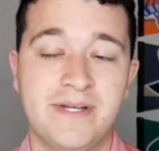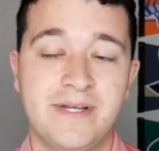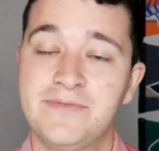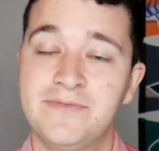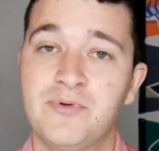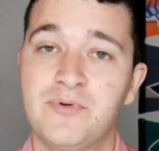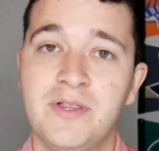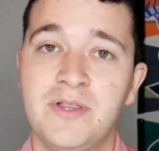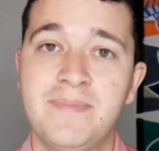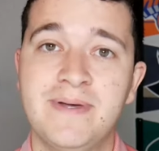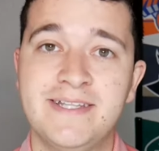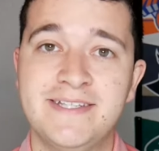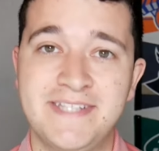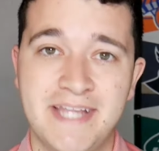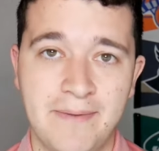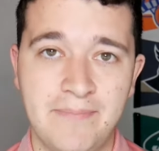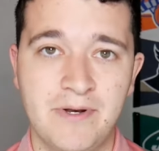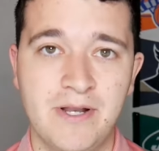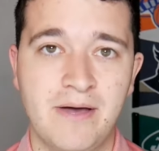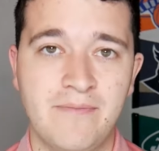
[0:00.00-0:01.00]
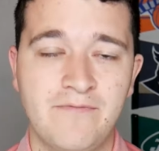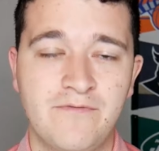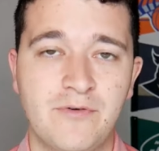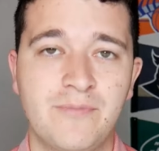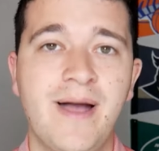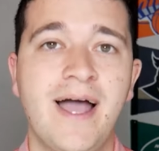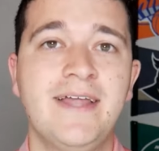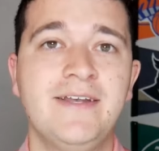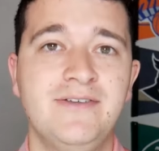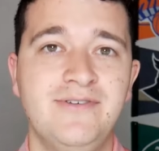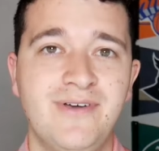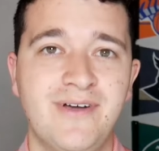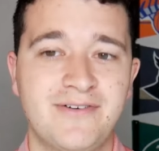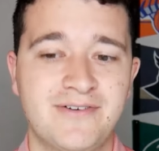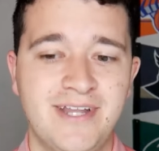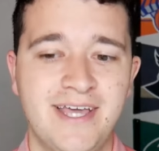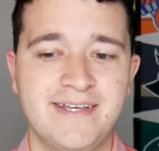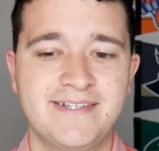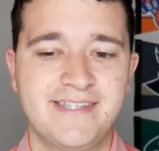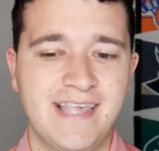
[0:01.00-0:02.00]
but he's really been stepping up for my New
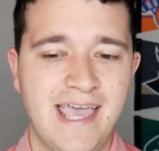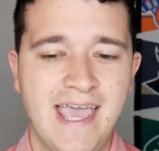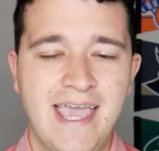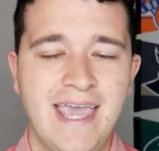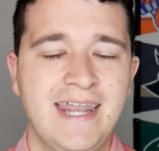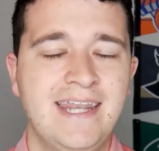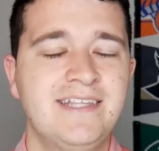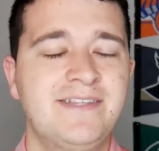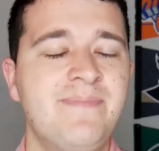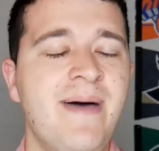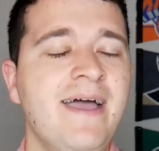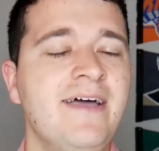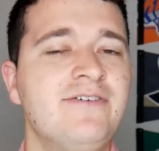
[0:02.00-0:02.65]
York Knicks. It is